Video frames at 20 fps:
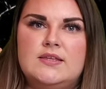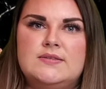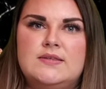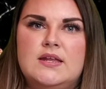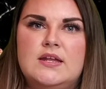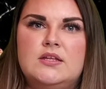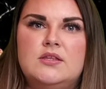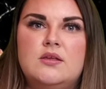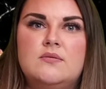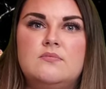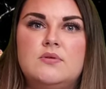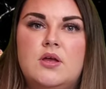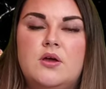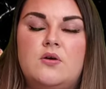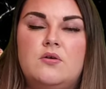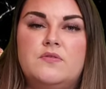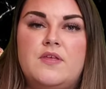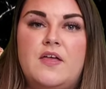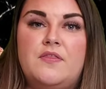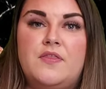letting them know
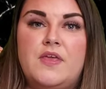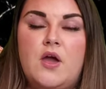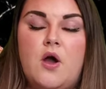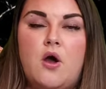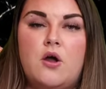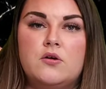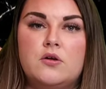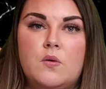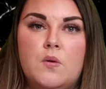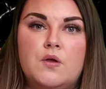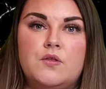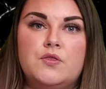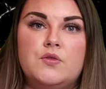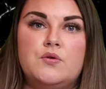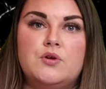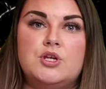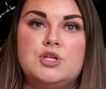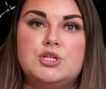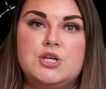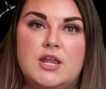that they are going through
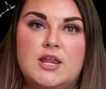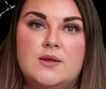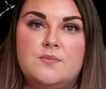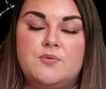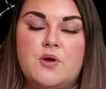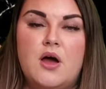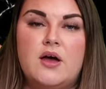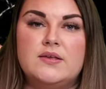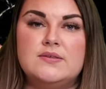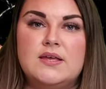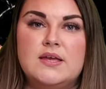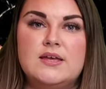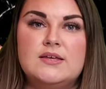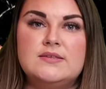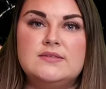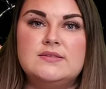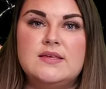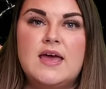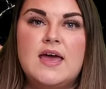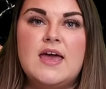a shedding
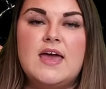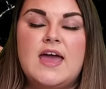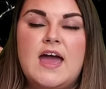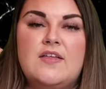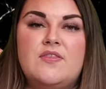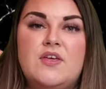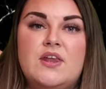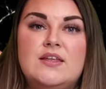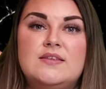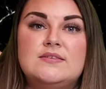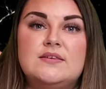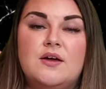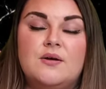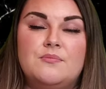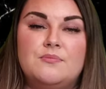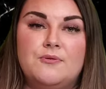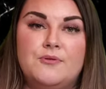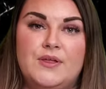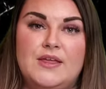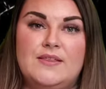process and that it's
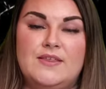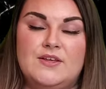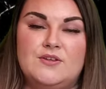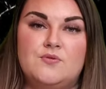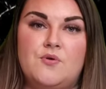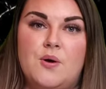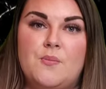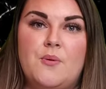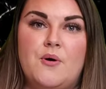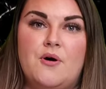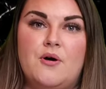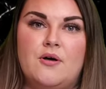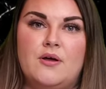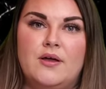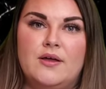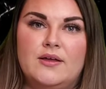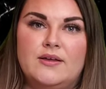completely normal.